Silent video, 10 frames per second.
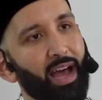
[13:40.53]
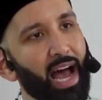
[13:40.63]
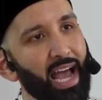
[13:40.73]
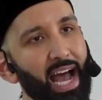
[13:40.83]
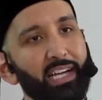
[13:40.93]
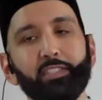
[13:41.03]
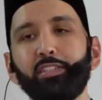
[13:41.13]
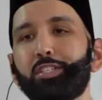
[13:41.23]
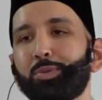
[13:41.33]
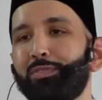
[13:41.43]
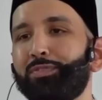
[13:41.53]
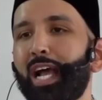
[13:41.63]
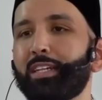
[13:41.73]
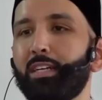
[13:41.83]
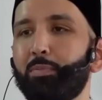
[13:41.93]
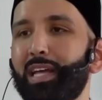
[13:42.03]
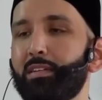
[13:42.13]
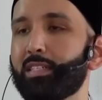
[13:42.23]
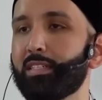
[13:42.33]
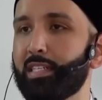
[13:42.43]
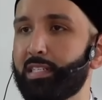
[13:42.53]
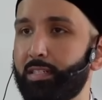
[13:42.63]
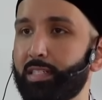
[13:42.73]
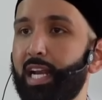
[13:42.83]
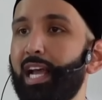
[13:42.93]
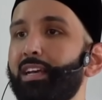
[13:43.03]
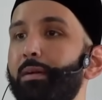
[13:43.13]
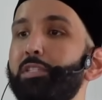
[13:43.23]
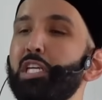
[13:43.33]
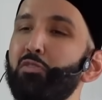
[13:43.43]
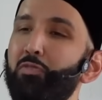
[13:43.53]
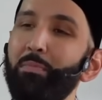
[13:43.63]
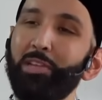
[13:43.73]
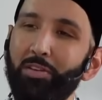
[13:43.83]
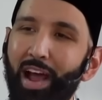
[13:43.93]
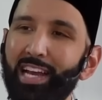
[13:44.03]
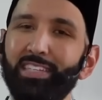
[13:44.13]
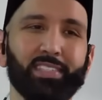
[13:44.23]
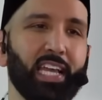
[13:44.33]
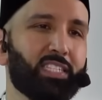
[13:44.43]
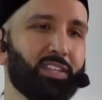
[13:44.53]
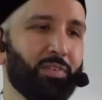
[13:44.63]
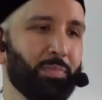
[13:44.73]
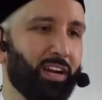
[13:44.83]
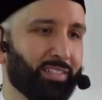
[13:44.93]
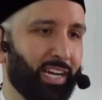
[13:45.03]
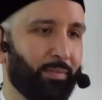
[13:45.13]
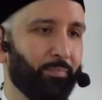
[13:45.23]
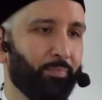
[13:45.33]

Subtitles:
I ask you to reflect, dear brothers and sisters, and I come to you from the United States of America.